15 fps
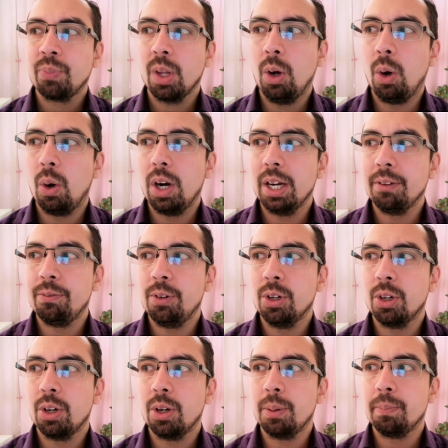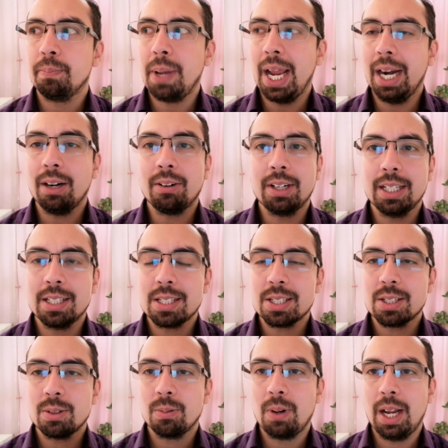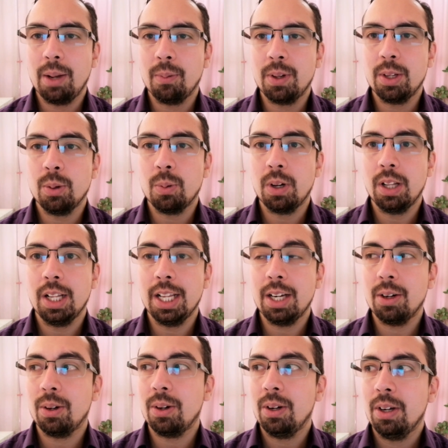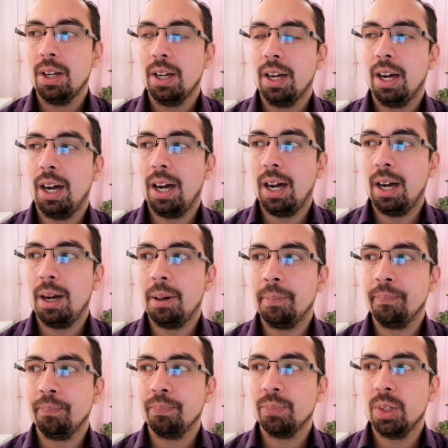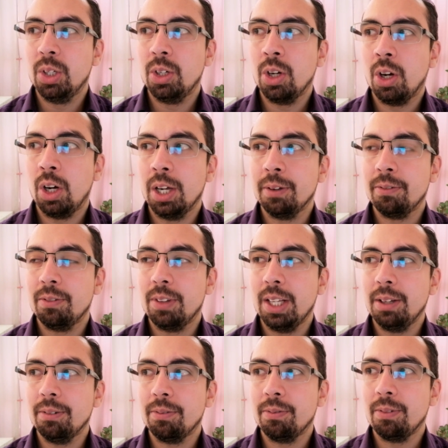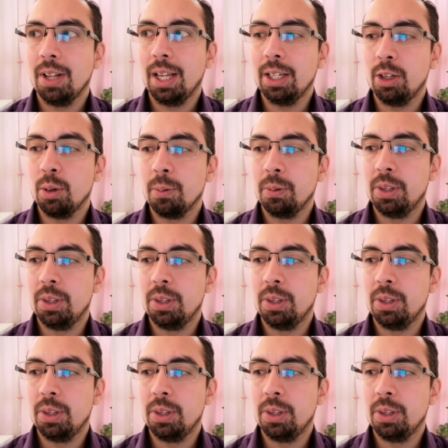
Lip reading: Or if your parents, right, when you were little, if like your